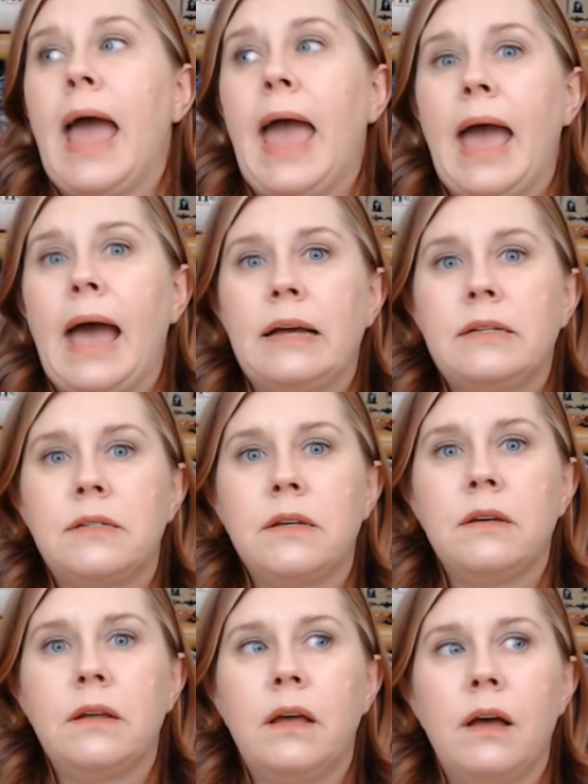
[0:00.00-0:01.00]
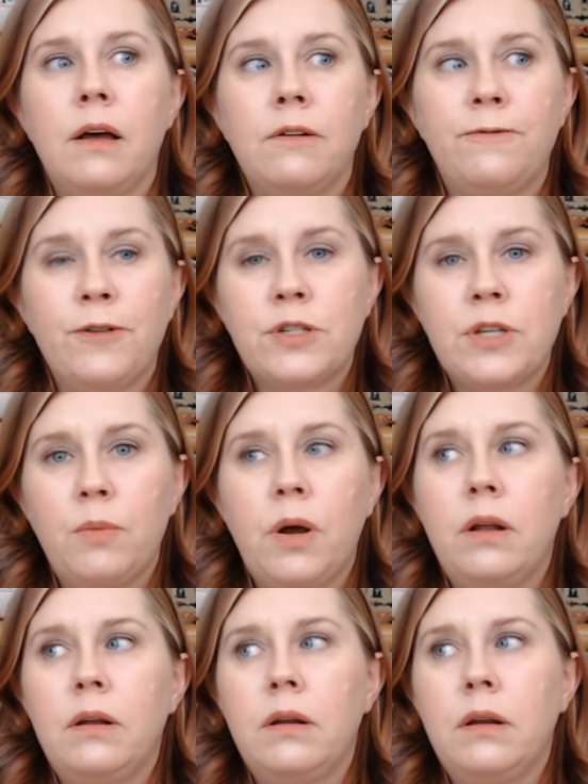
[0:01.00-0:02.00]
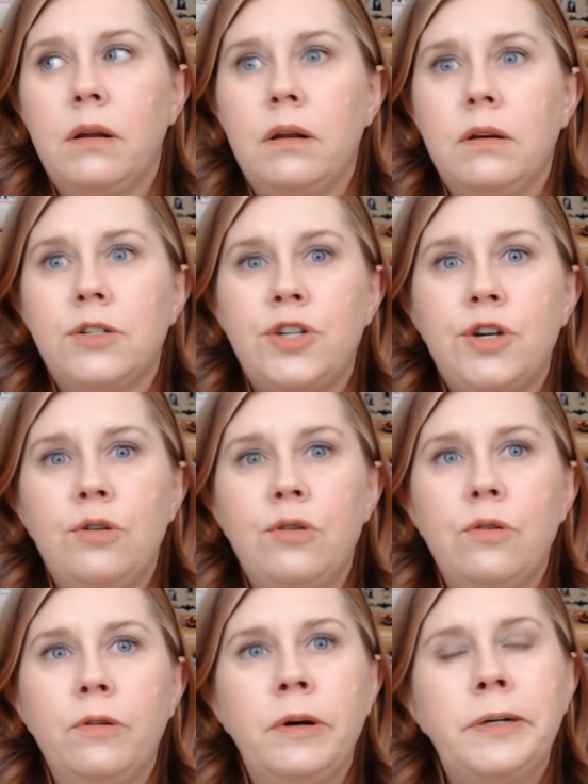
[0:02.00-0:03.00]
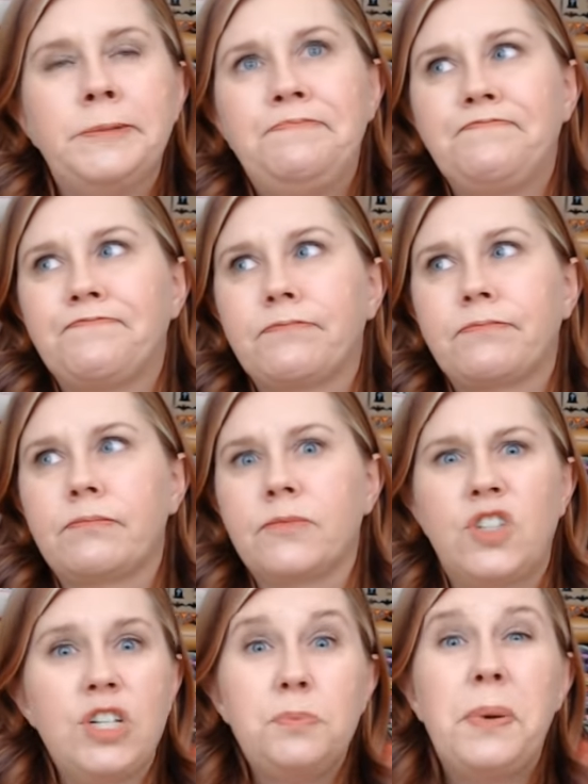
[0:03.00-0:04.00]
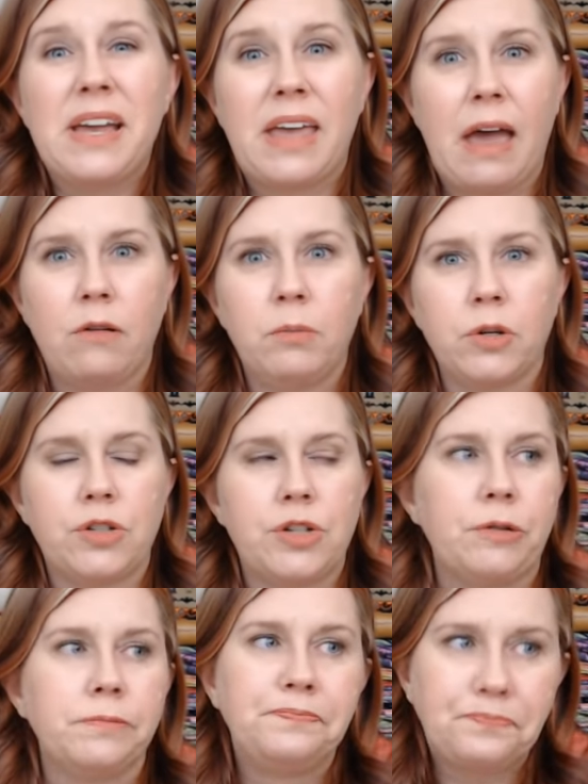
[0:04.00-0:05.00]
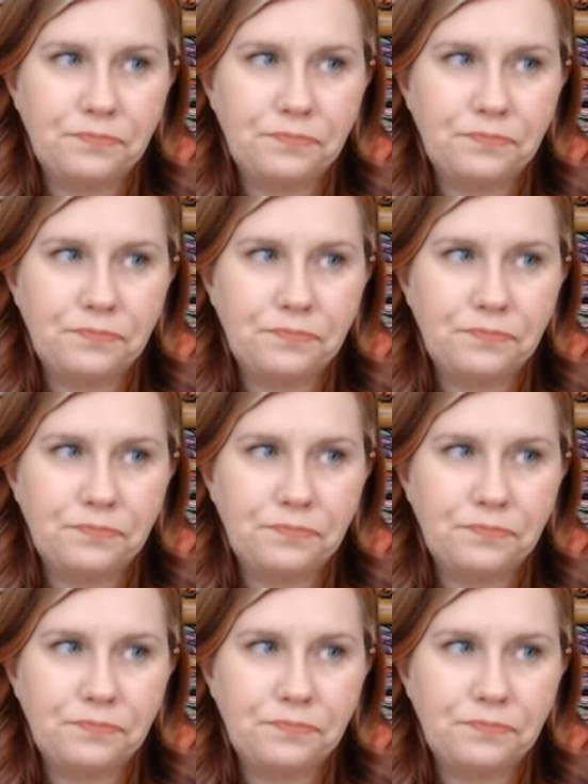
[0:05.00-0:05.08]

and for someone to just be accountable to.